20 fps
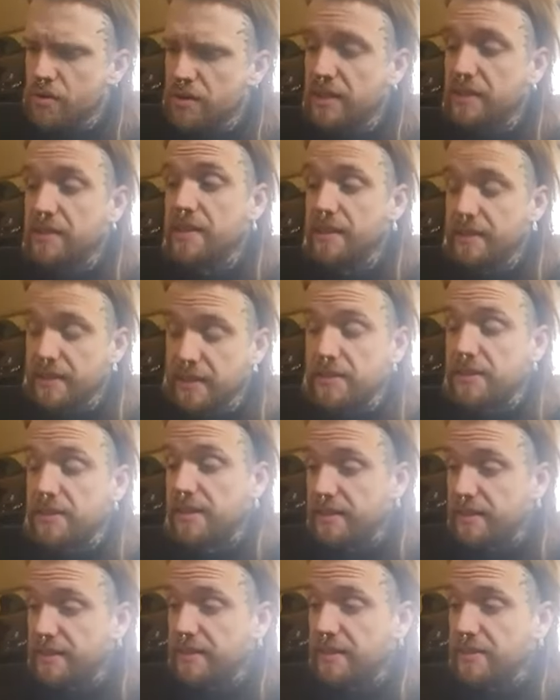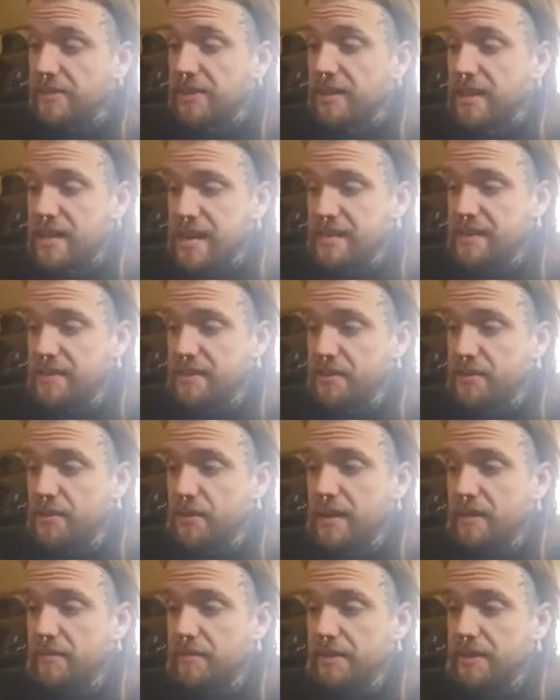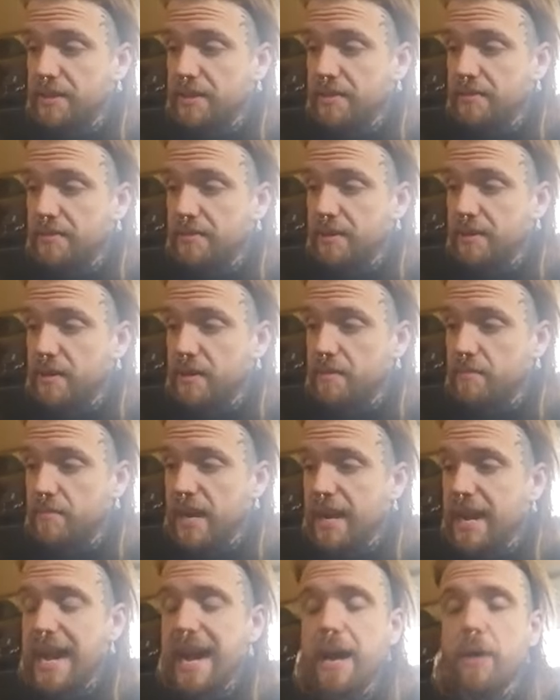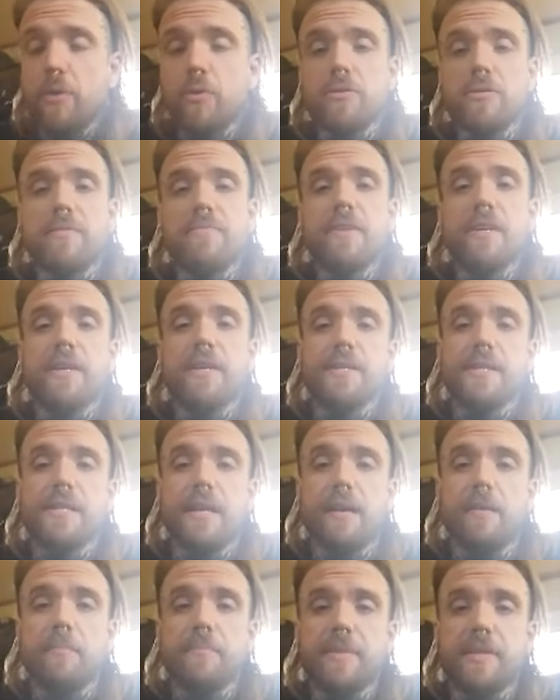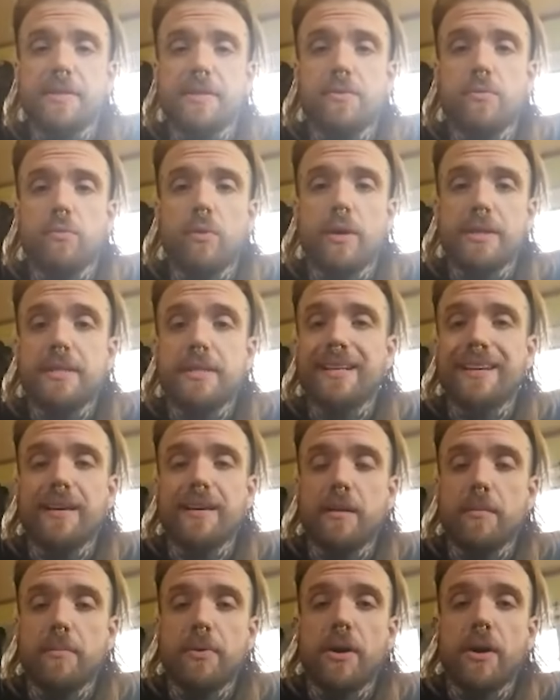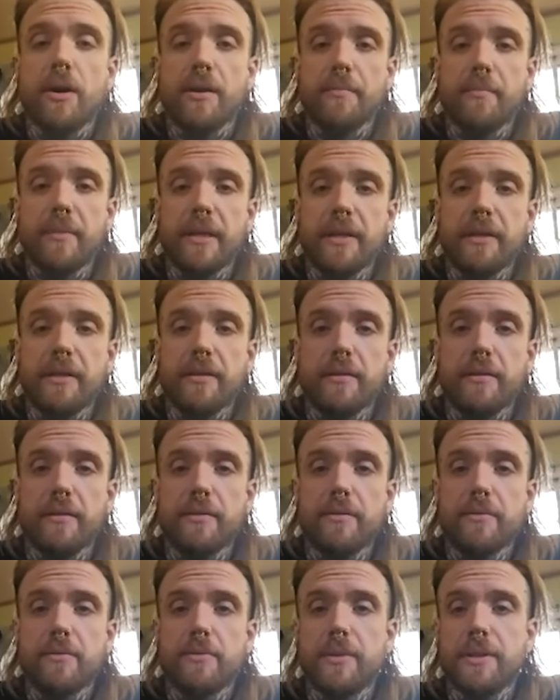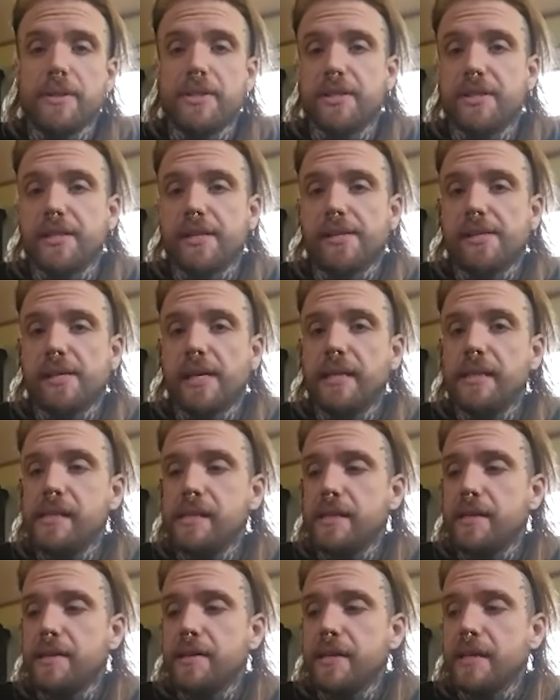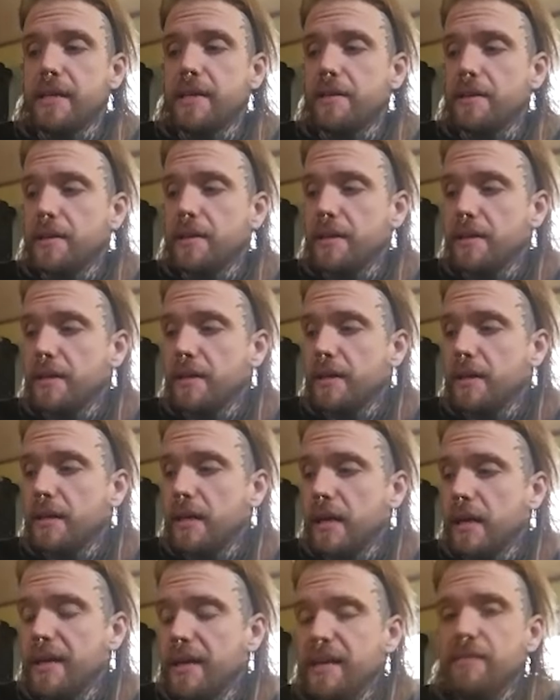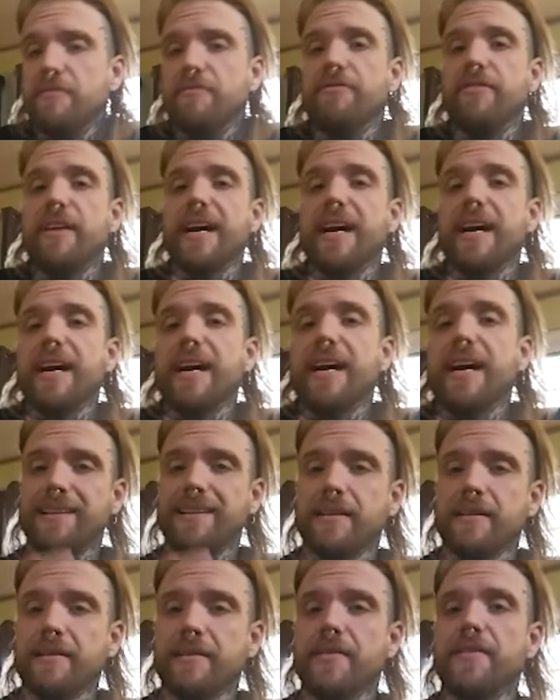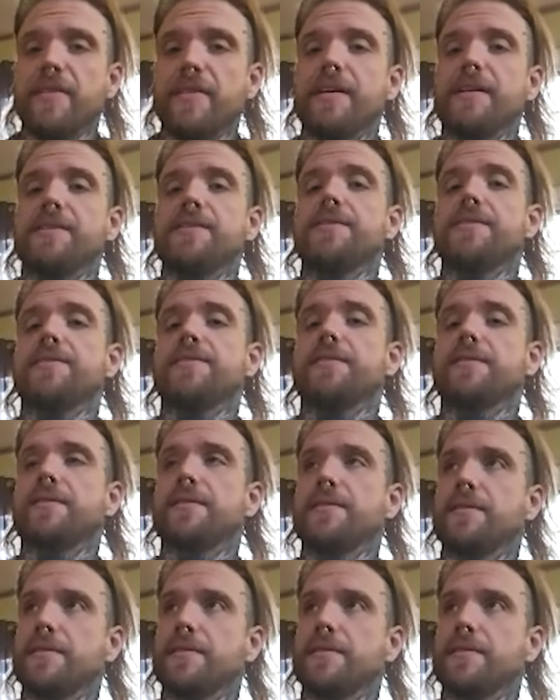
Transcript: There's a line in the new album that says, my hour of contempt is once again upon me, which is this idea that inviting this